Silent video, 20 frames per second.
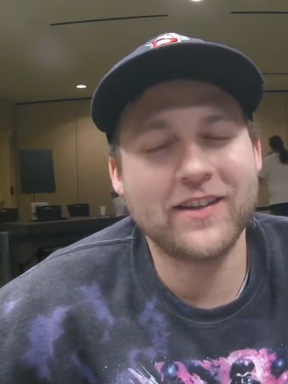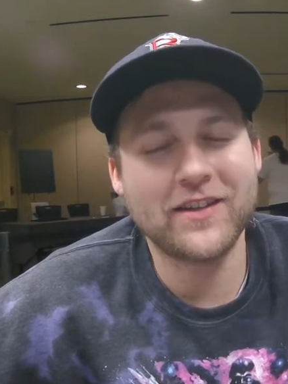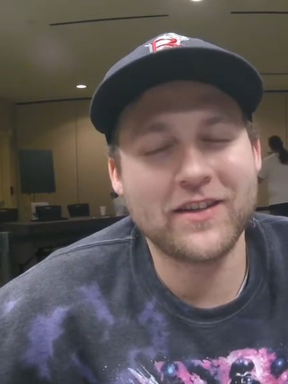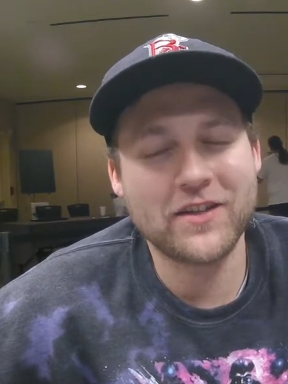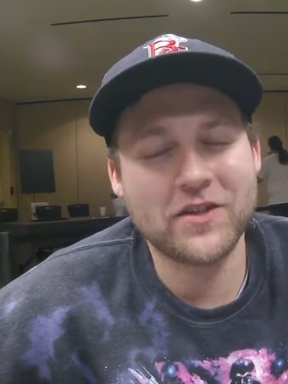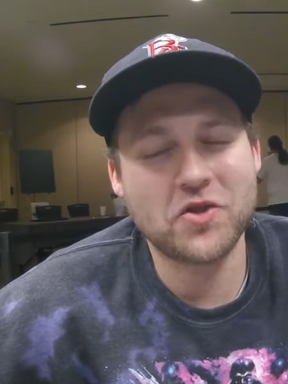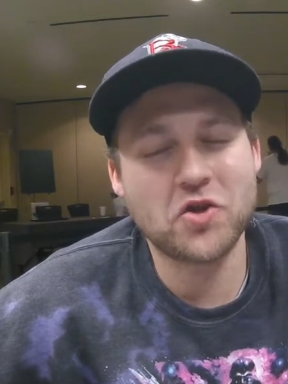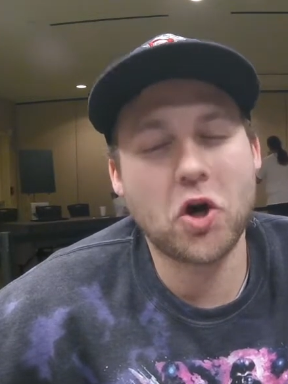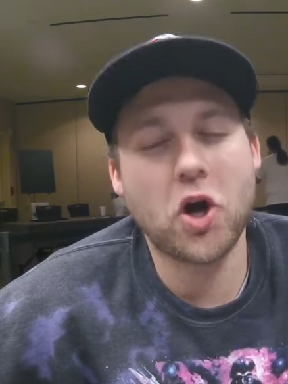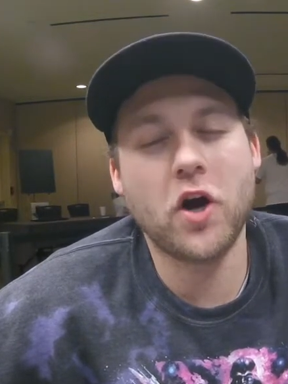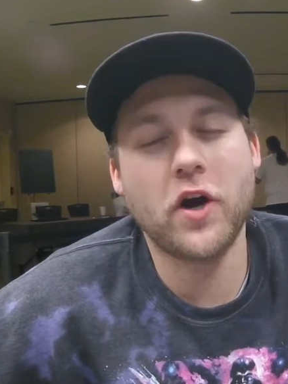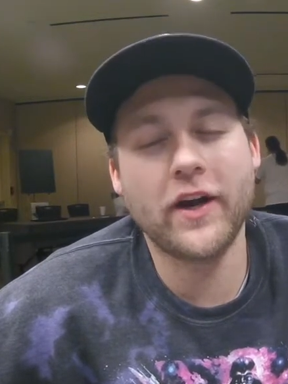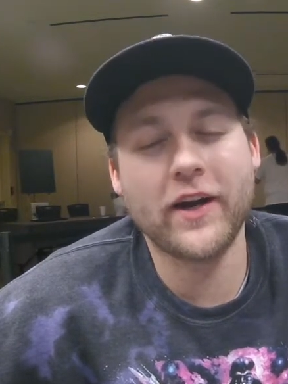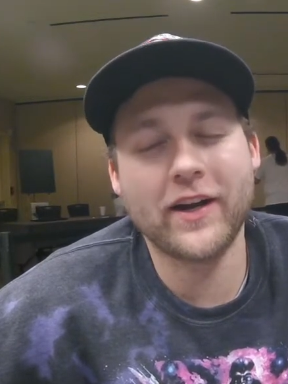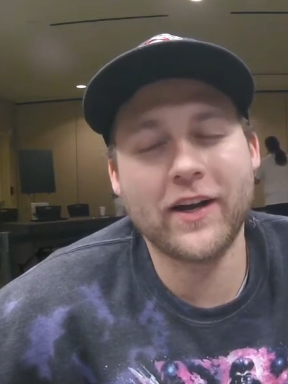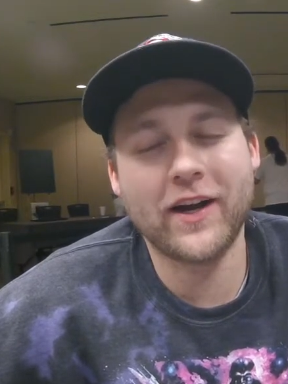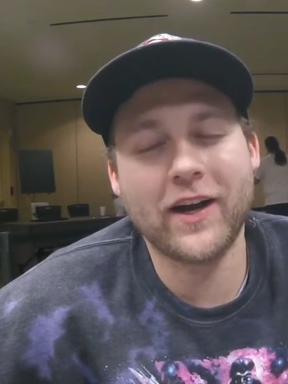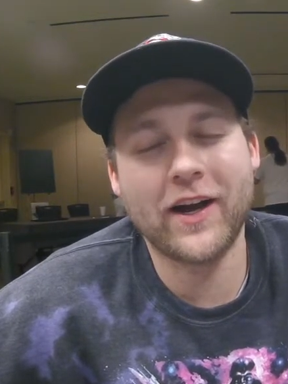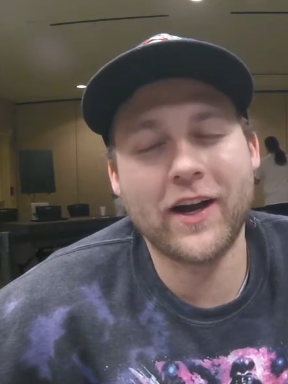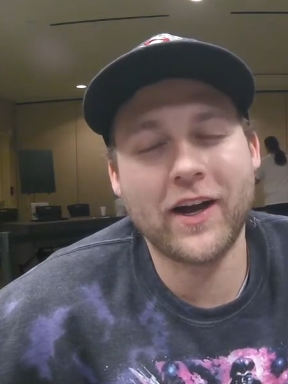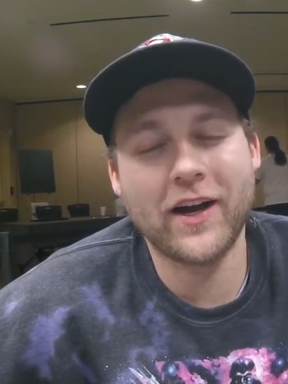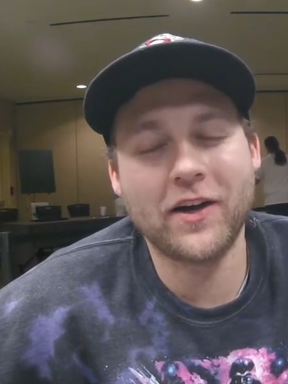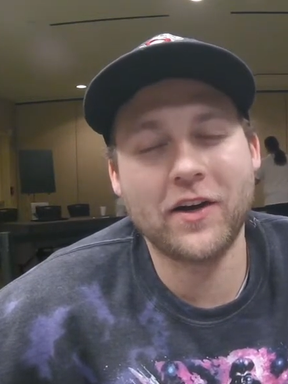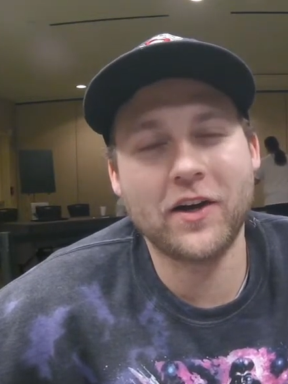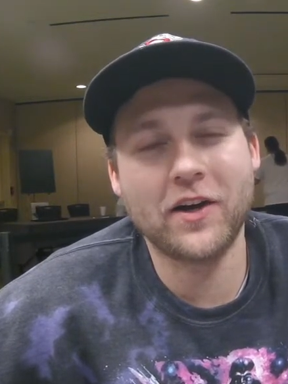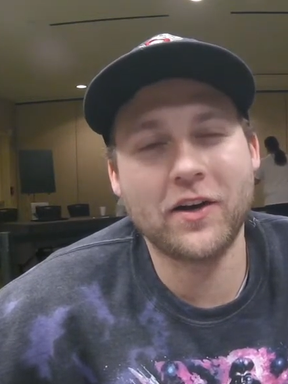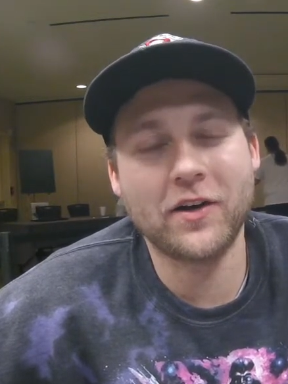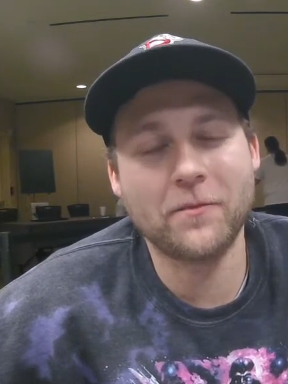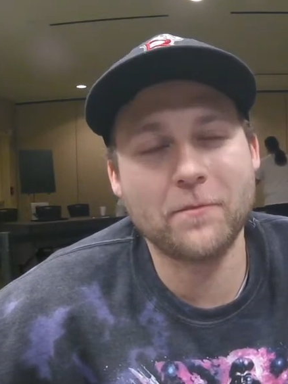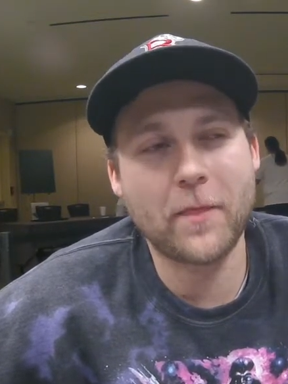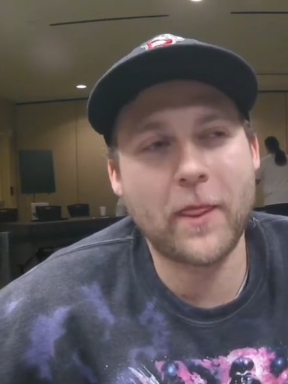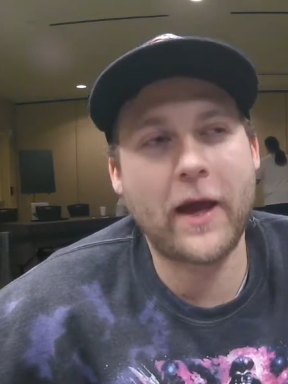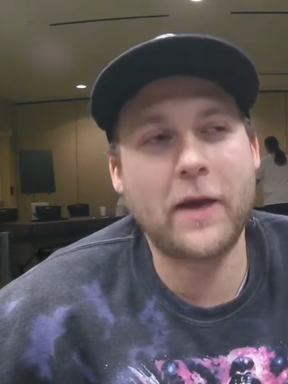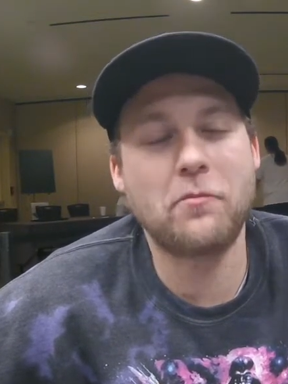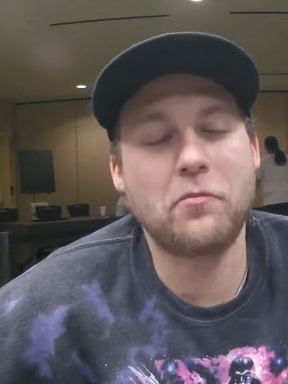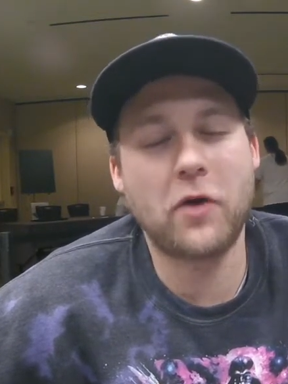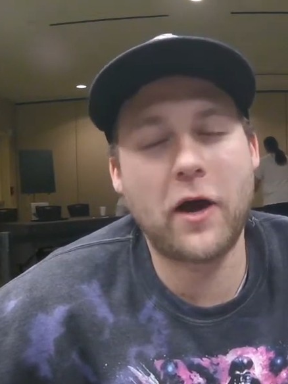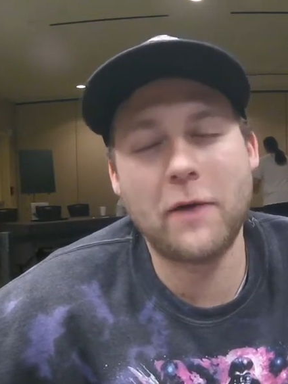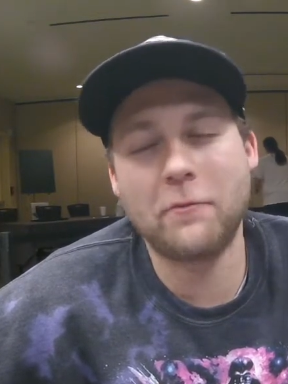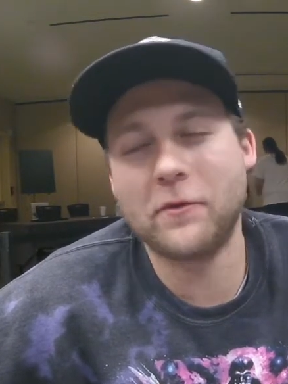I
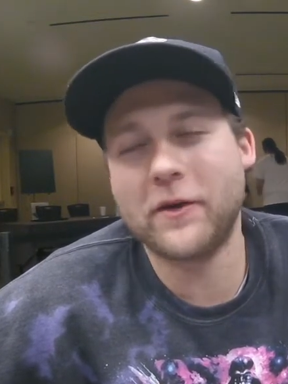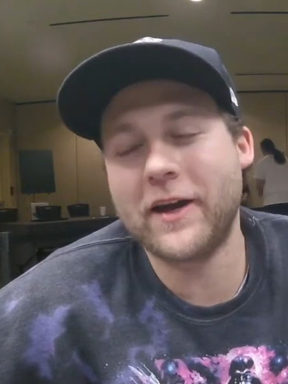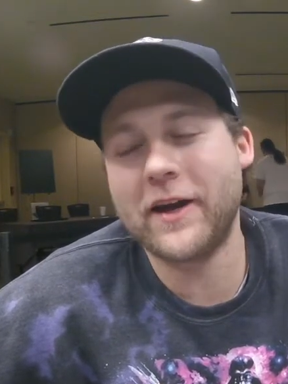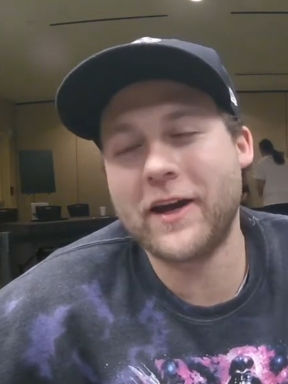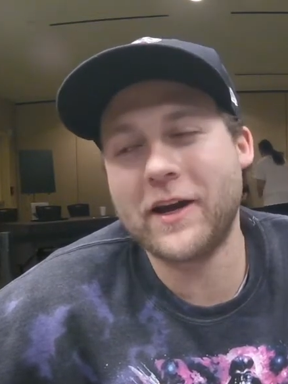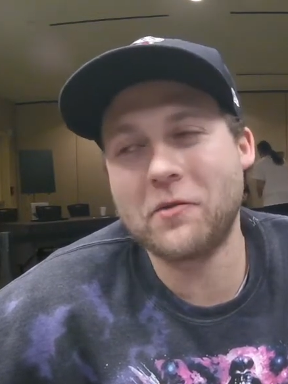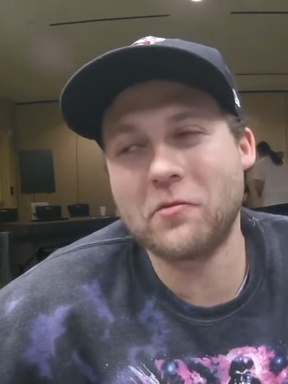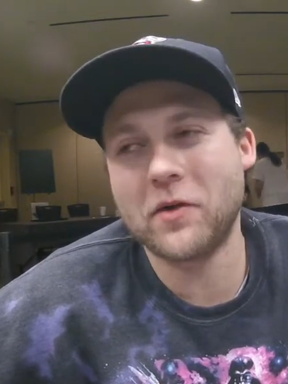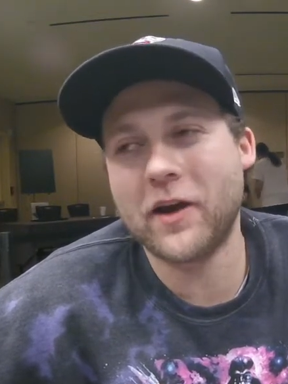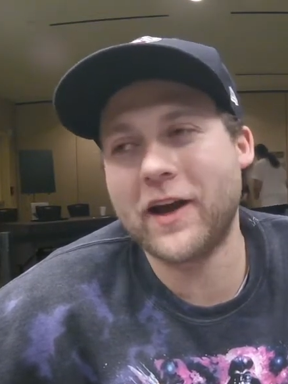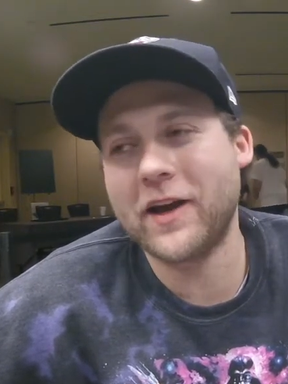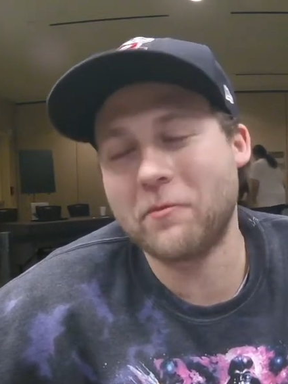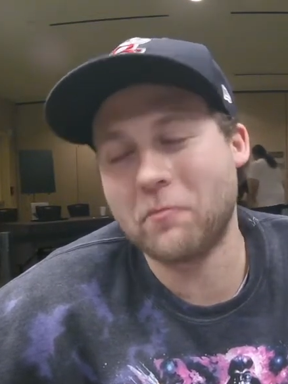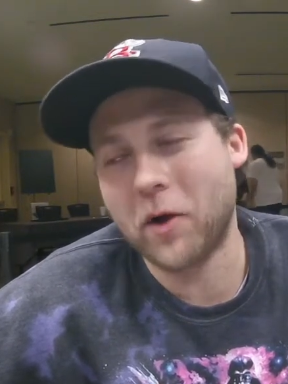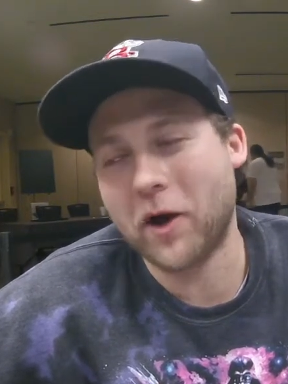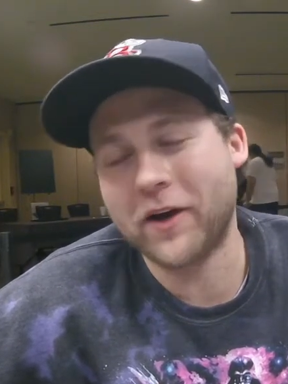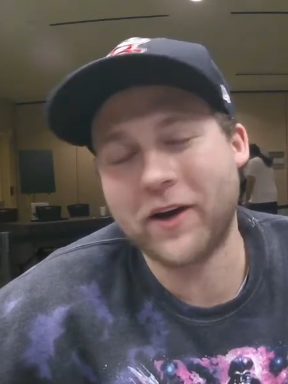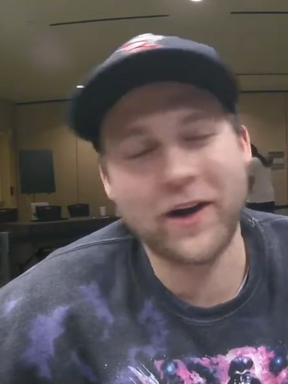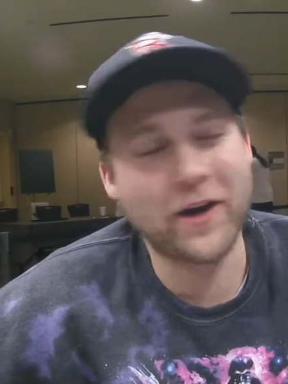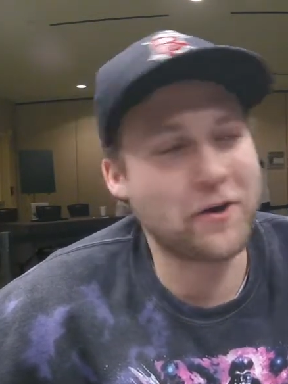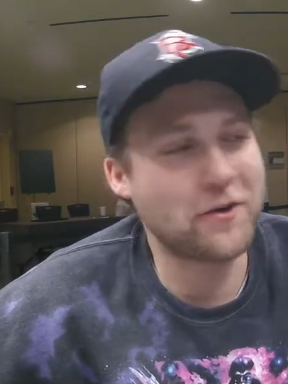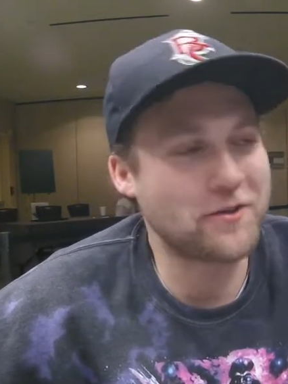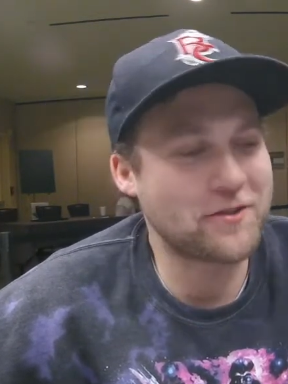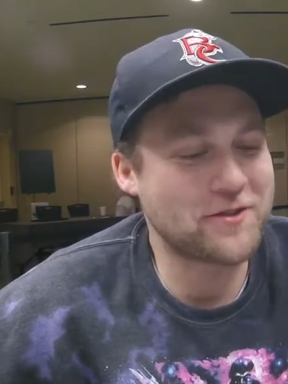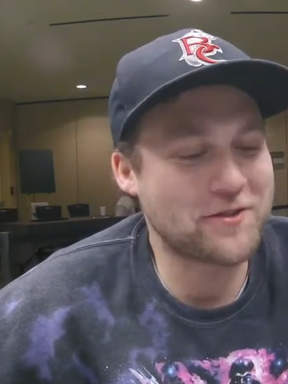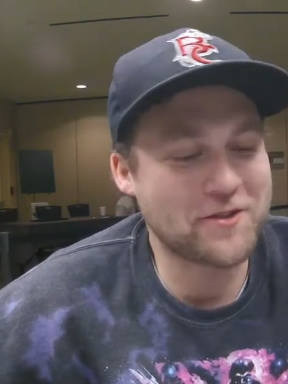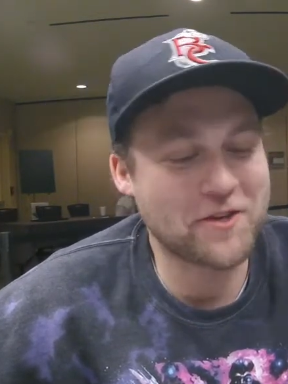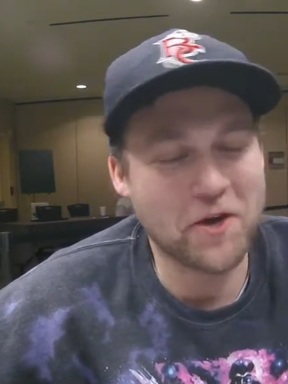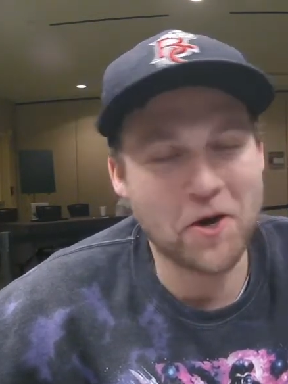propagated when I had muck out. So.